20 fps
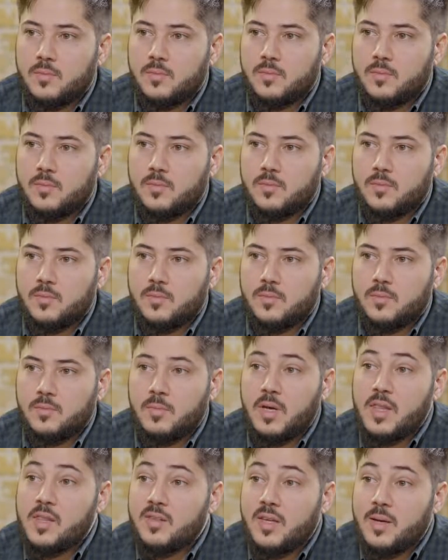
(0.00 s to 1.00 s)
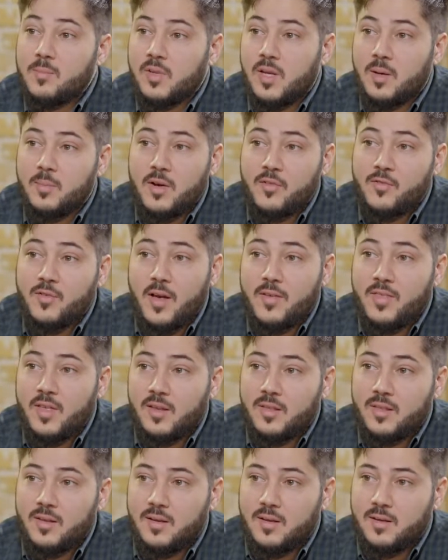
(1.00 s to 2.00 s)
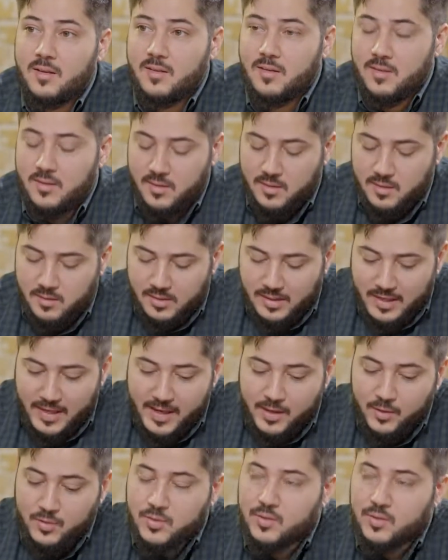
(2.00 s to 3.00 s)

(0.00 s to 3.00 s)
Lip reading: But at the same time, I think the layout